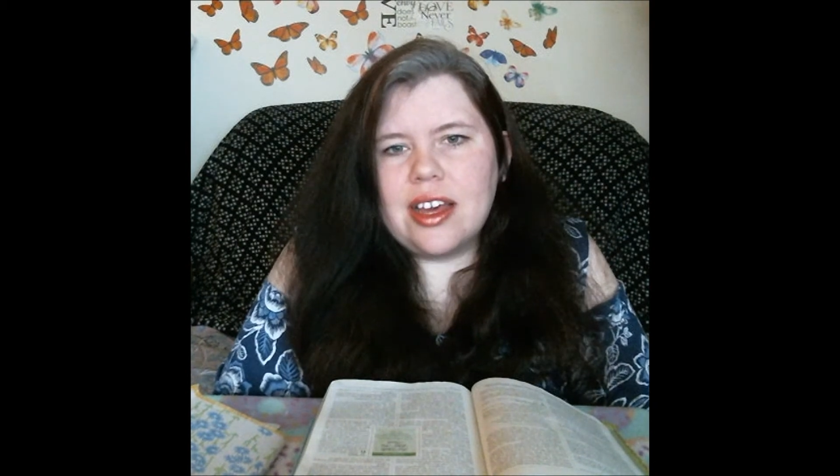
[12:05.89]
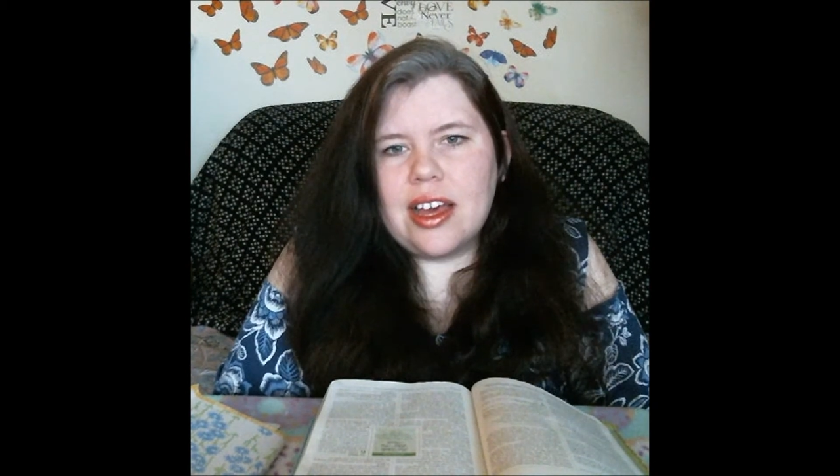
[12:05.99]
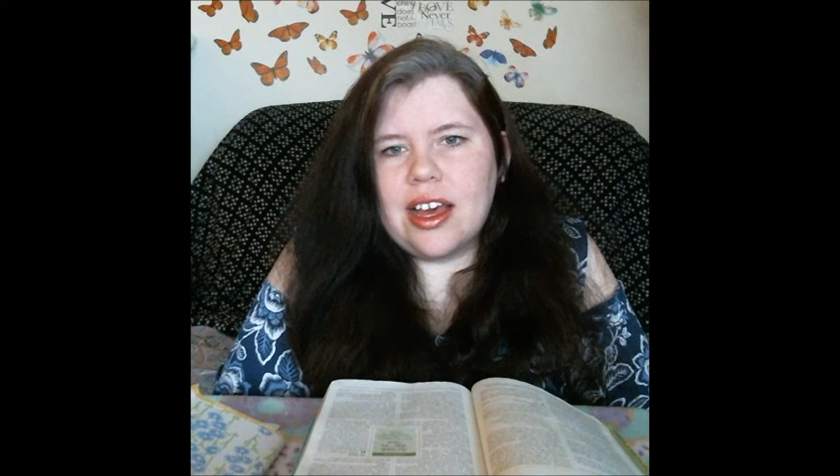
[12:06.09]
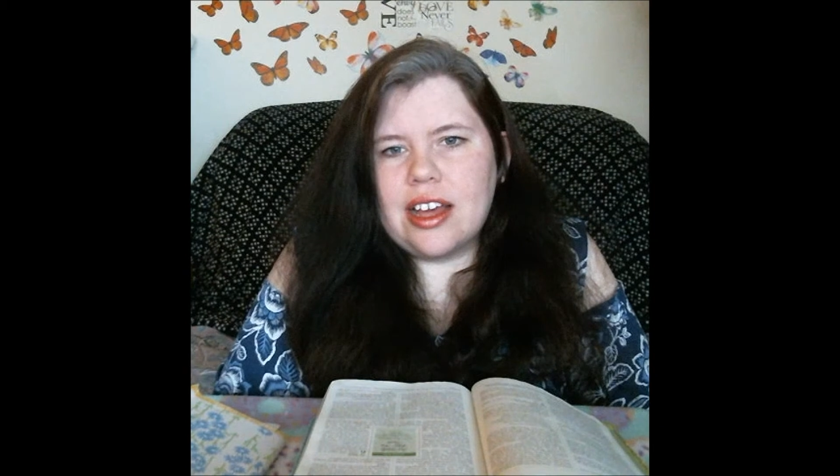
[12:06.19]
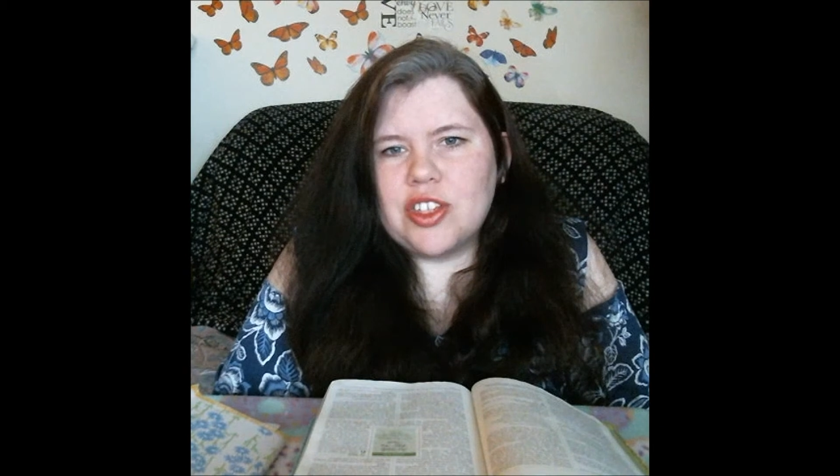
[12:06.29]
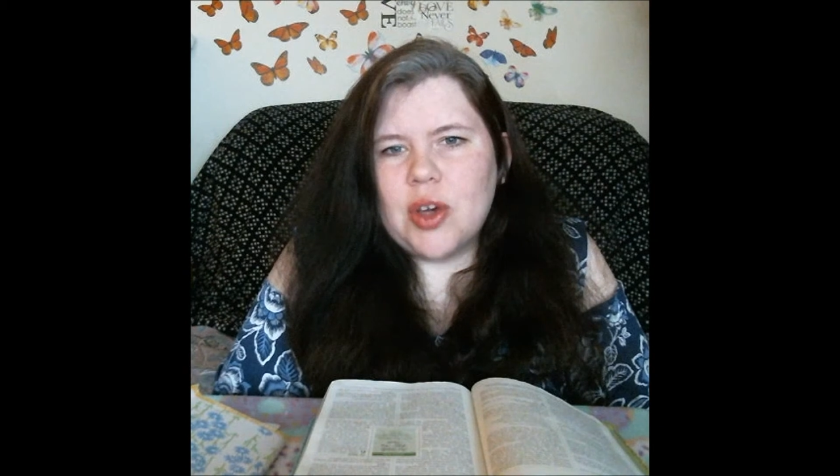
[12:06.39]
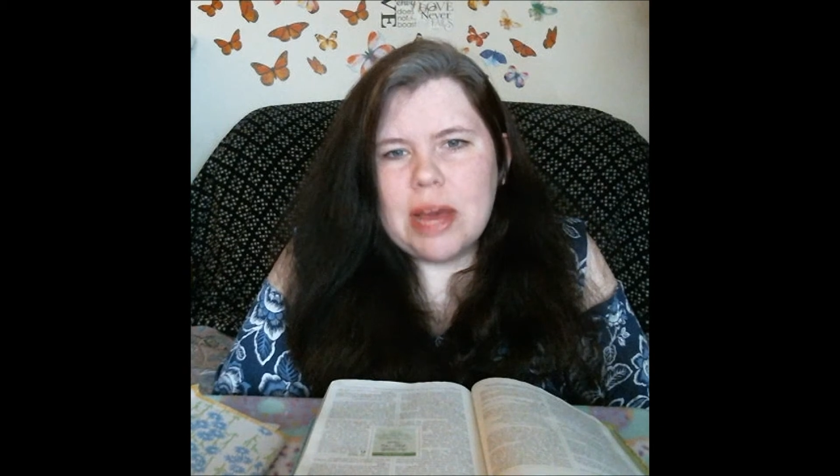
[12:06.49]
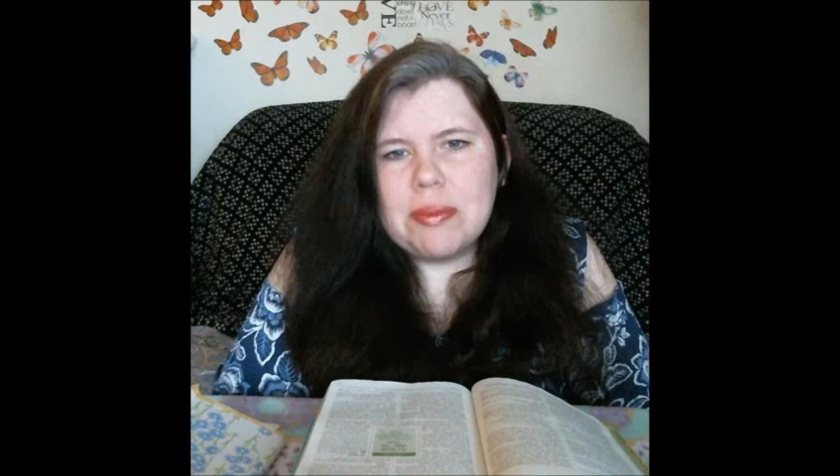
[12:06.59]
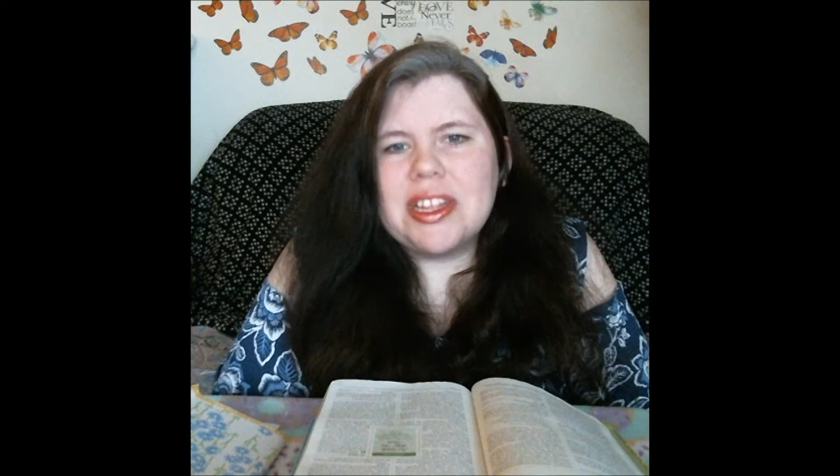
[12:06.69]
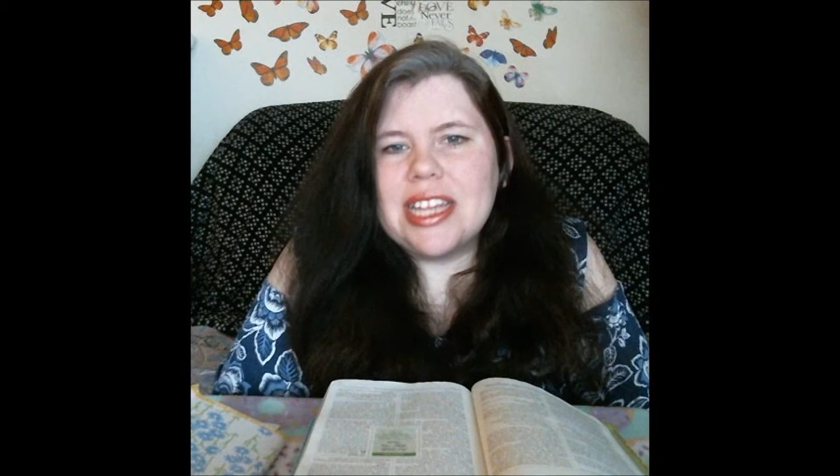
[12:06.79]
Uh, so
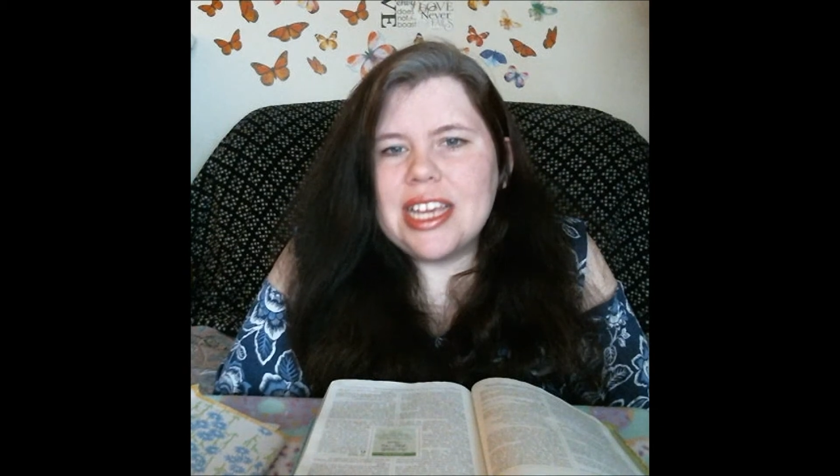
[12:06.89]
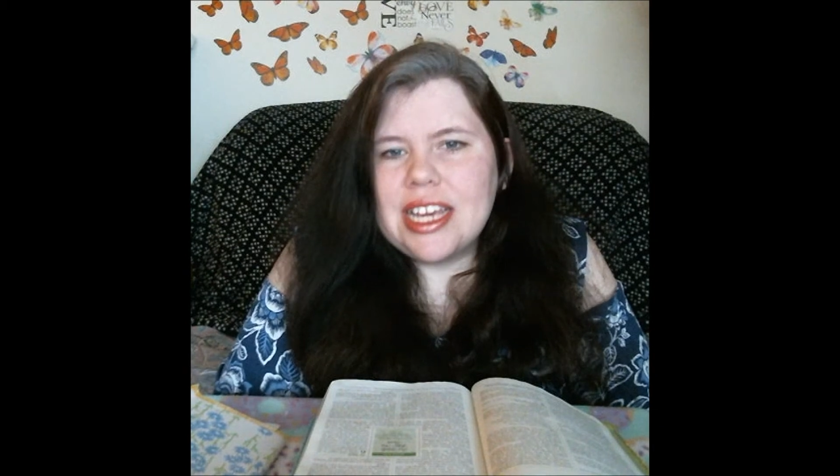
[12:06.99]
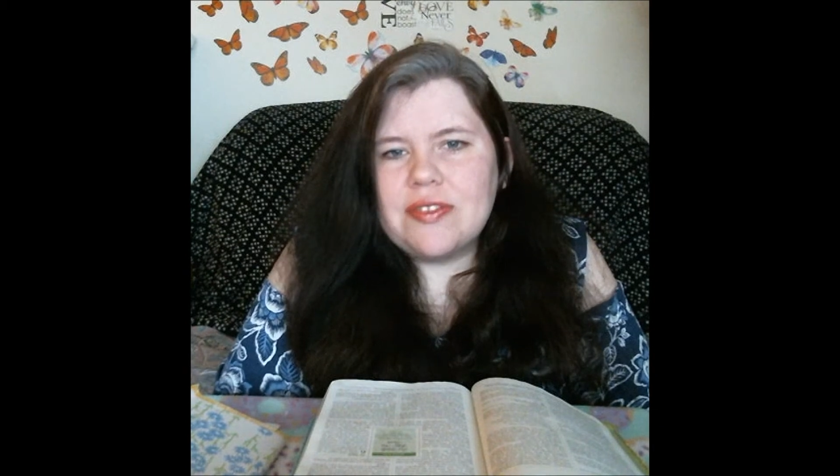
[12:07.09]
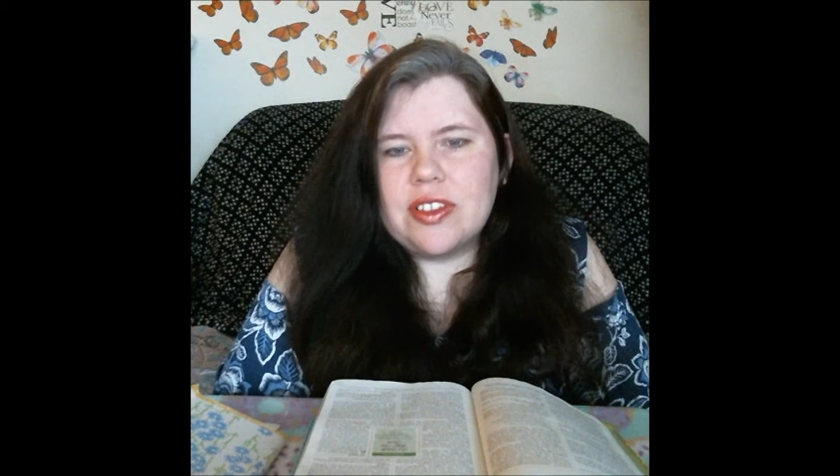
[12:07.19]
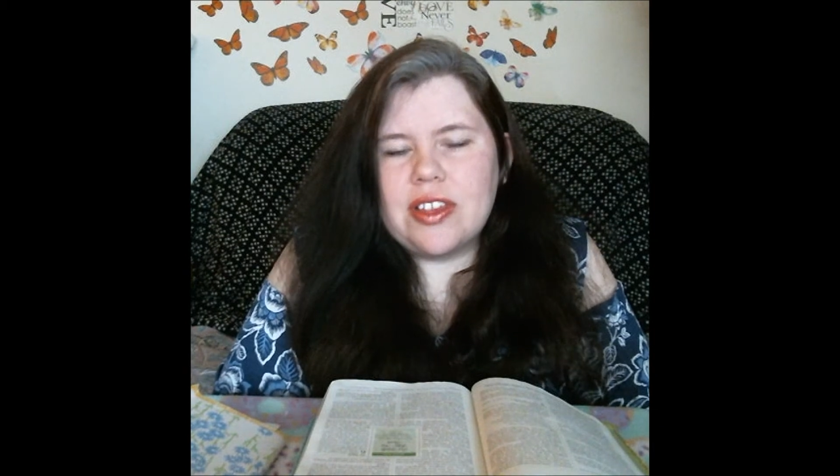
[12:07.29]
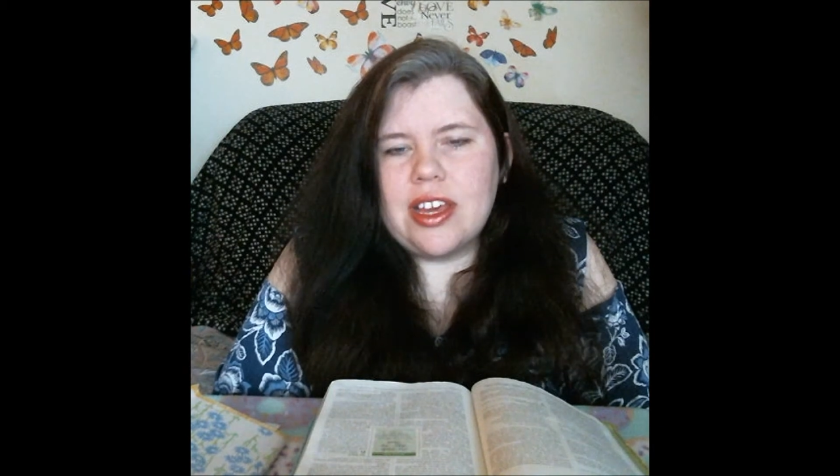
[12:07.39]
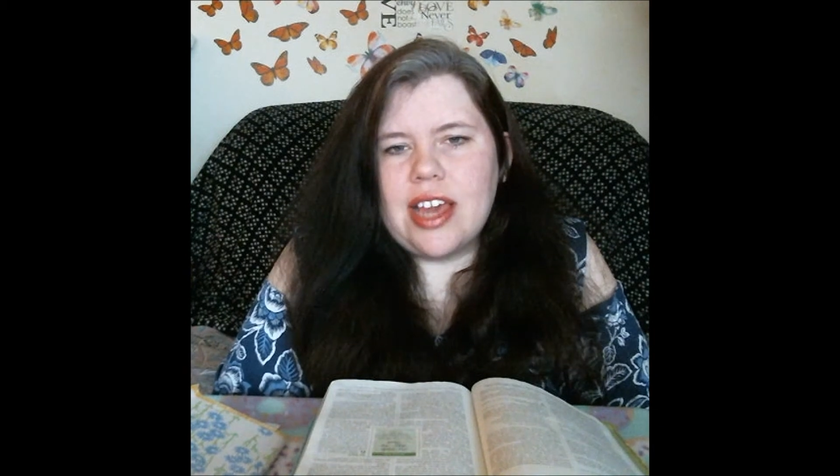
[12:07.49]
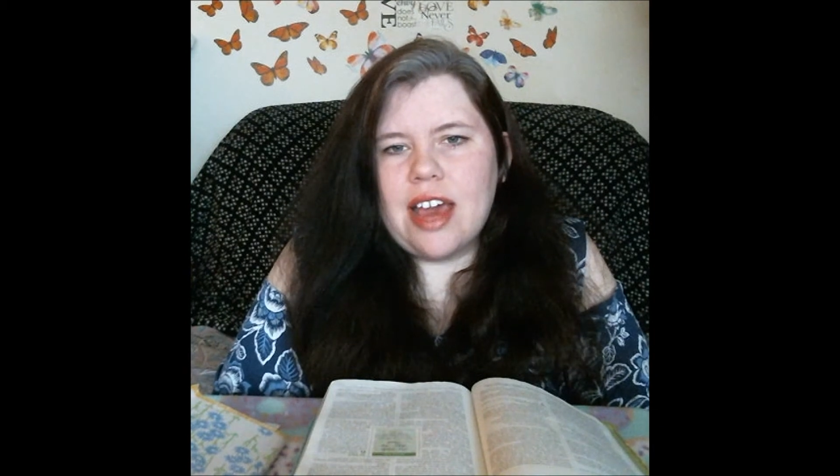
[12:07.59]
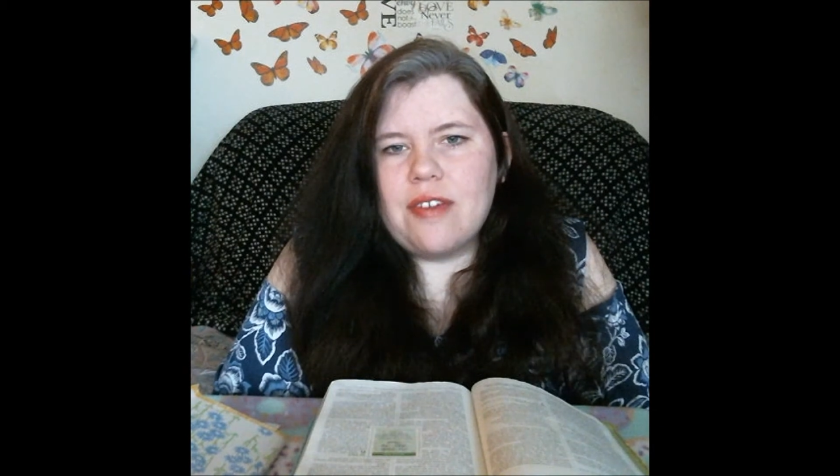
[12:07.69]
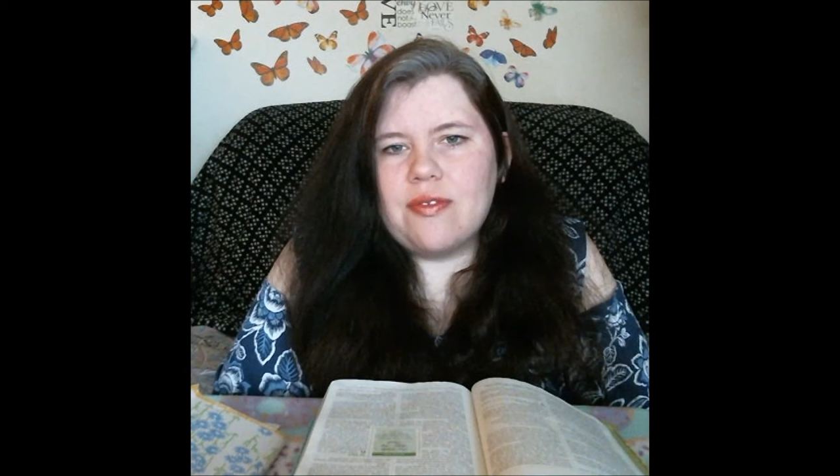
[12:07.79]
I believe that they
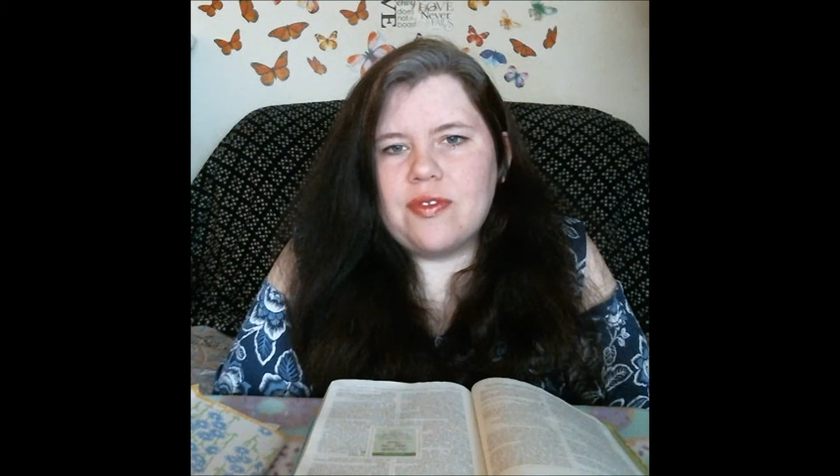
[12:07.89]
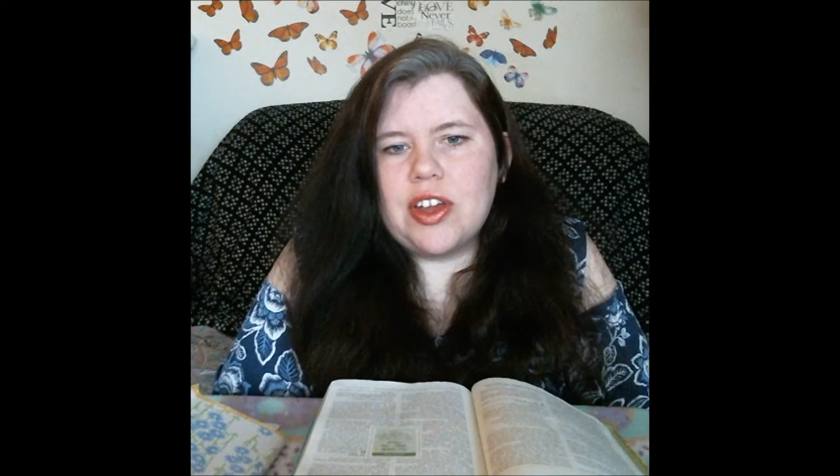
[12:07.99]
have